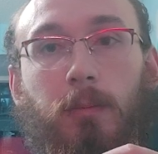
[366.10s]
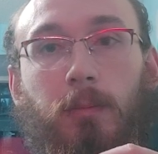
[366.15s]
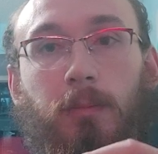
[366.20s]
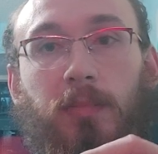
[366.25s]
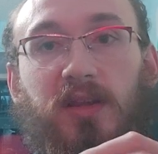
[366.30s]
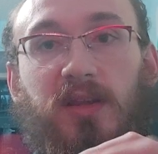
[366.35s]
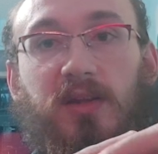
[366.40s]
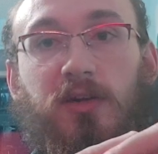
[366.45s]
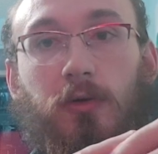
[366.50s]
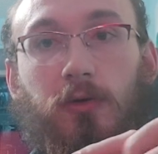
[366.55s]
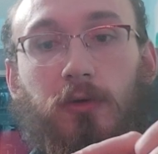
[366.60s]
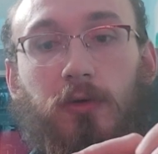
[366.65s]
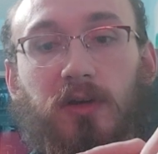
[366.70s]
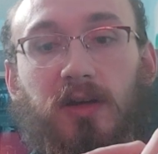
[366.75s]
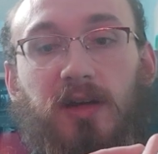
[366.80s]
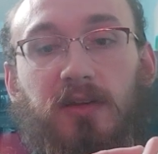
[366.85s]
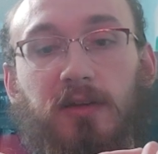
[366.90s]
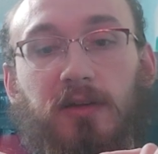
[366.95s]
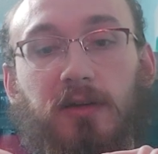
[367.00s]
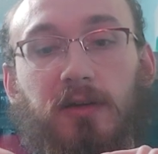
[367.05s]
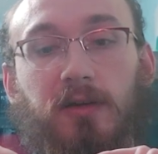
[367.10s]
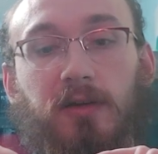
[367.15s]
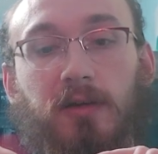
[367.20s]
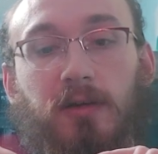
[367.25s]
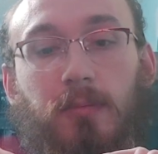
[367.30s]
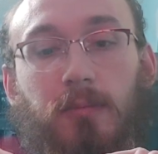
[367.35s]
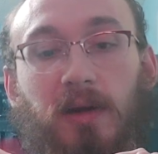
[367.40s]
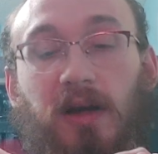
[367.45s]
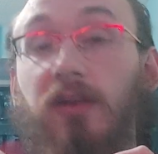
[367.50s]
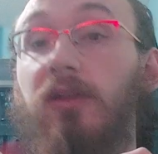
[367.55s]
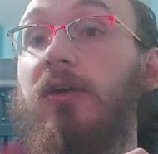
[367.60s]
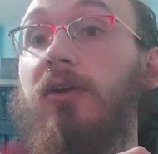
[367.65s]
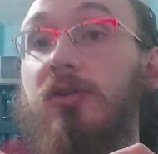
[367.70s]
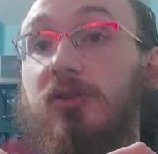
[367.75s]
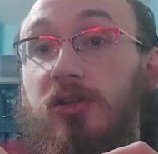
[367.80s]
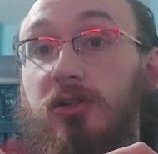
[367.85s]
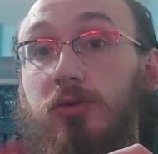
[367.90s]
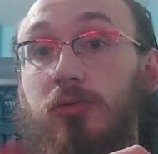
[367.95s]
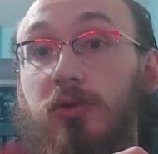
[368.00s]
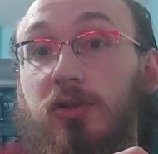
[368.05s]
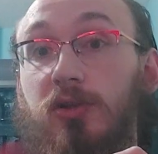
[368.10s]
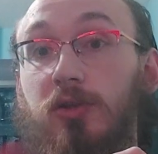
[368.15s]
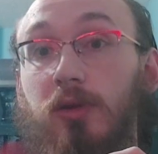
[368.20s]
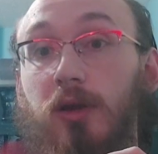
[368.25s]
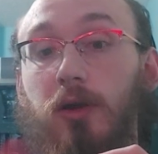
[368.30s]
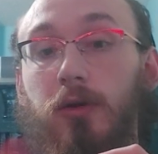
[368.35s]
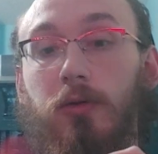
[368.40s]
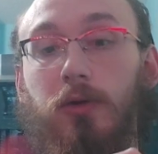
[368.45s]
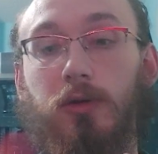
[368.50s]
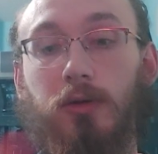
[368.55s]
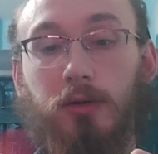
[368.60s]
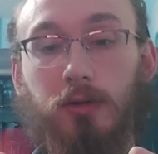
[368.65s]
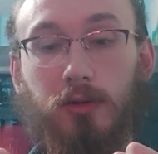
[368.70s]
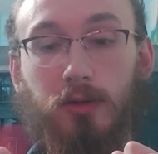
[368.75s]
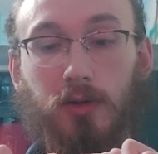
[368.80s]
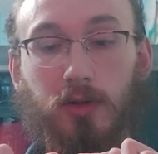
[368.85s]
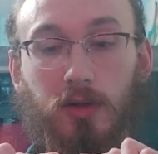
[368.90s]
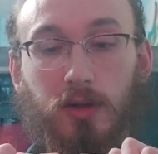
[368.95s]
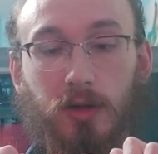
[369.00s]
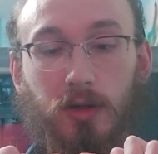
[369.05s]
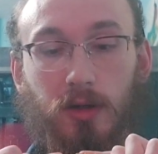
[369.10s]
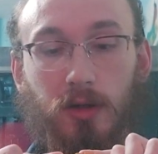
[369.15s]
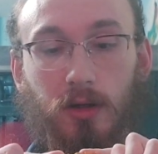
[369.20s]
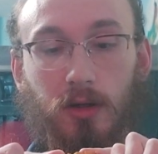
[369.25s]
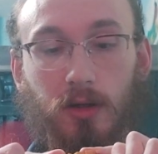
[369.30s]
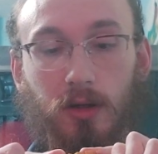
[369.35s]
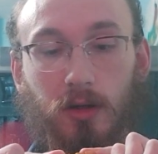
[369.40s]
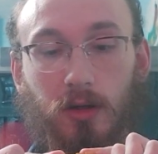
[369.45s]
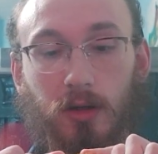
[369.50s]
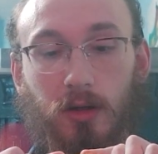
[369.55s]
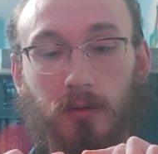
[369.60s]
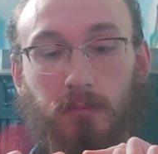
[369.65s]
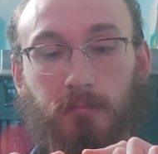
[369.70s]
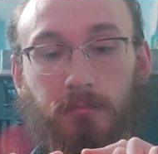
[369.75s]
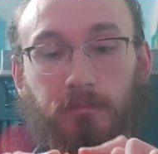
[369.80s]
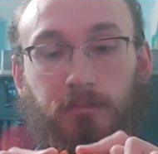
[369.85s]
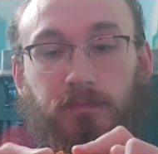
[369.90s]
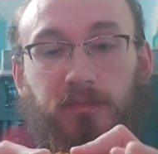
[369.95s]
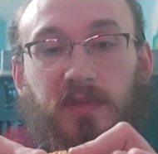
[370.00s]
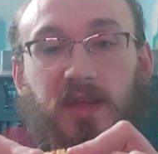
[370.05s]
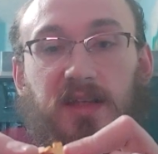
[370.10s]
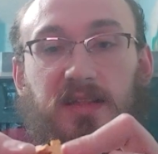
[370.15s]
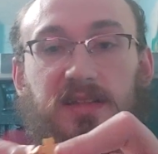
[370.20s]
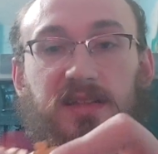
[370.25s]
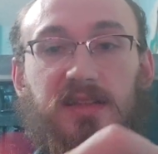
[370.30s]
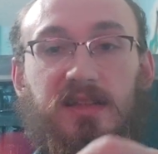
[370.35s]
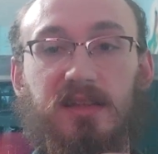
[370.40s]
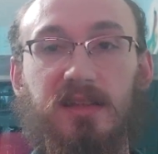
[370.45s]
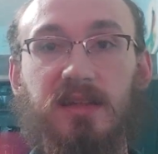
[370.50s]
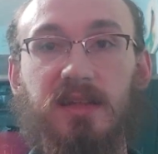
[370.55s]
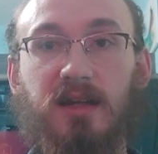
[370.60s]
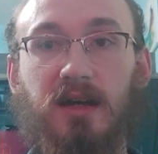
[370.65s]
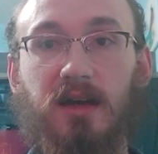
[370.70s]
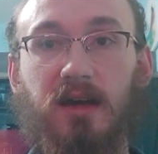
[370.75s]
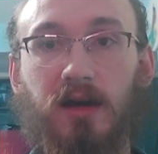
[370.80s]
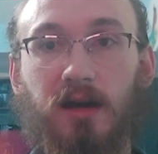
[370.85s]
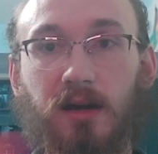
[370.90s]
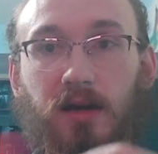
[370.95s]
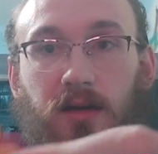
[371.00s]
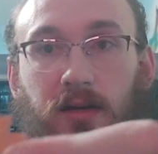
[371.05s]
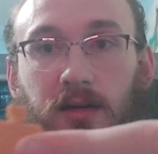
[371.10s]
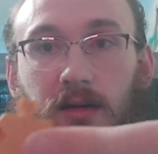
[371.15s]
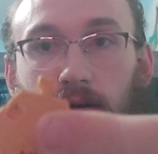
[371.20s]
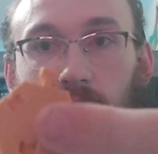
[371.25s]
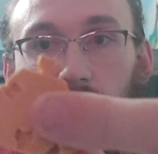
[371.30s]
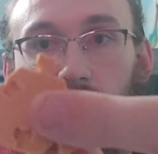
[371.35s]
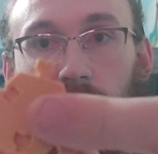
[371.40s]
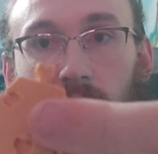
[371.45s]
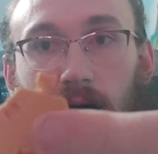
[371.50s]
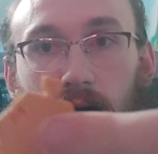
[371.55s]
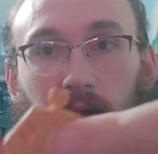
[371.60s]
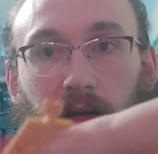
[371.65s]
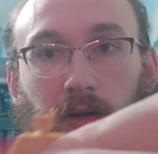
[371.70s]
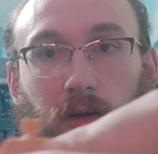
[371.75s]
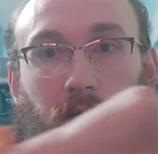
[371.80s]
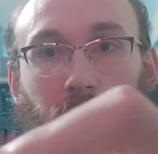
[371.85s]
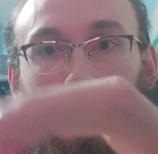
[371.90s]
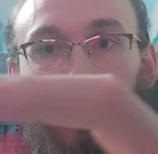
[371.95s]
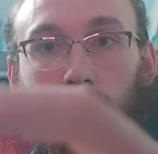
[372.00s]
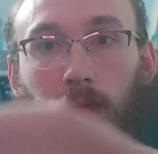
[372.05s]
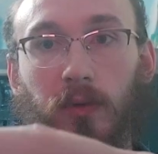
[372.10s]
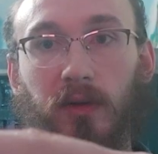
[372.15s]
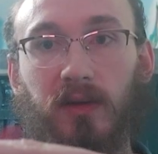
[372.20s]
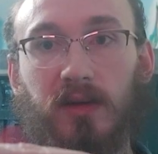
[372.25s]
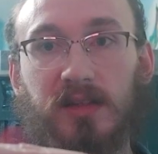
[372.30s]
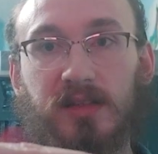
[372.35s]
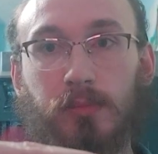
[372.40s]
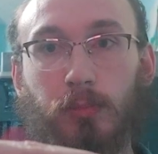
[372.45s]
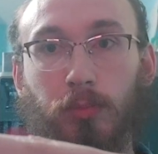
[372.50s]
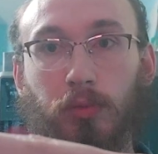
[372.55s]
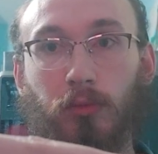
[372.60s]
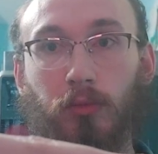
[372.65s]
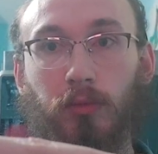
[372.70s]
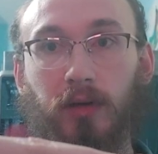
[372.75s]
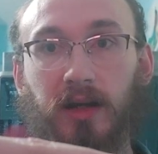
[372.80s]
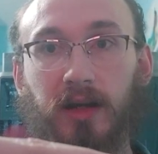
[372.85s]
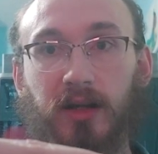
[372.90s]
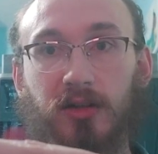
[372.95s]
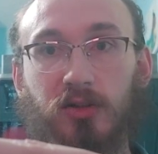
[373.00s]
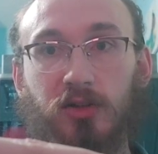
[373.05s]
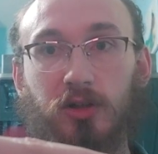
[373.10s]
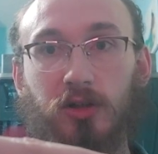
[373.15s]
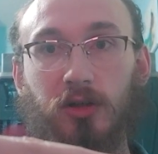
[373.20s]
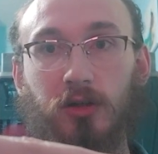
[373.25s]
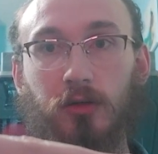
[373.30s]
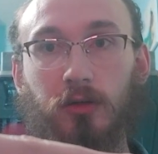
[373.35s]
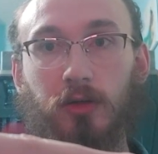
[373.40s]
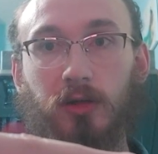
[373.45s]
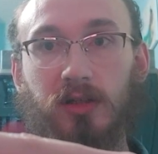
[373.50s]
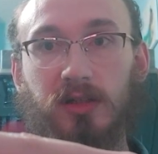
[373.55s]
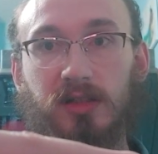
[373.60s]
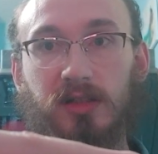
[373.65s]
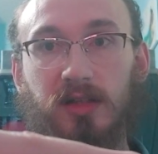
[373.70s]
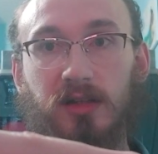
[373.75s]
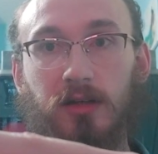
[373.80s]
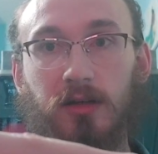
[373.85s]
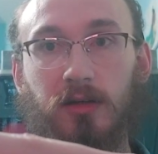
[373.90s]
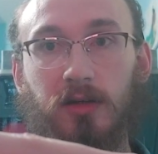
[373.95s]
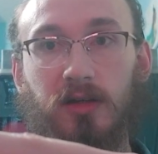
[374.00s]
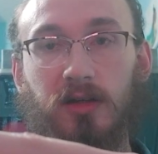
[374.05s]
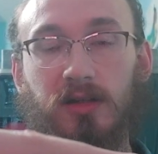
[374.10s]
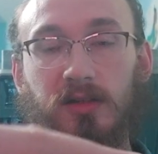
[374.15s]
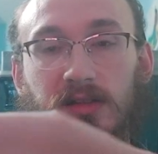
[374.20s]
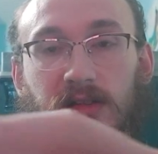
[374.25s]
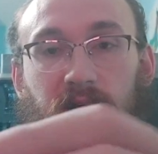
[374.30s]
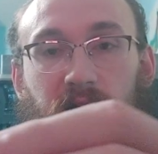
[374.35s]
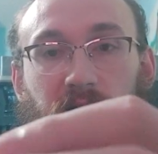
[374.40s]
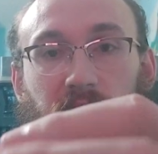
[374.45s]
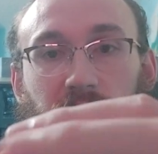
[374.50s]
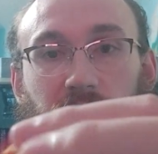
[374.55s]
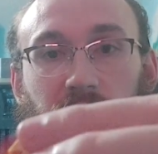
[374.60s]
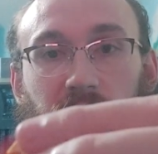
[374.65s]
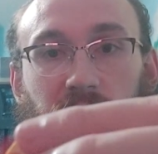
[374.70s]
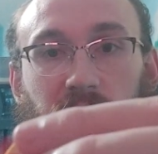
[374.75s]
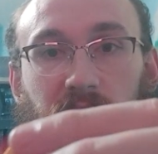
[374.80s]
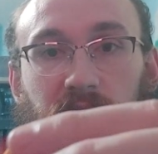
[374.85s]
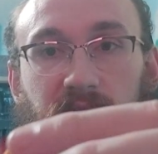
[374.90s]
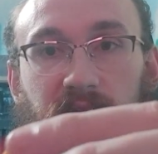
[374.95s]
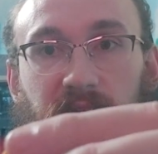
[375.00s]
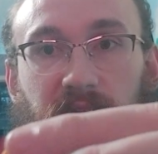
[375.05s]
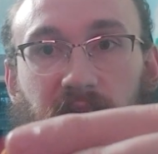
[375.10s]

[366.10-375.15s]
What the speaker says: But they don't go together. My clearances were too low. It's the where this bridge across here is into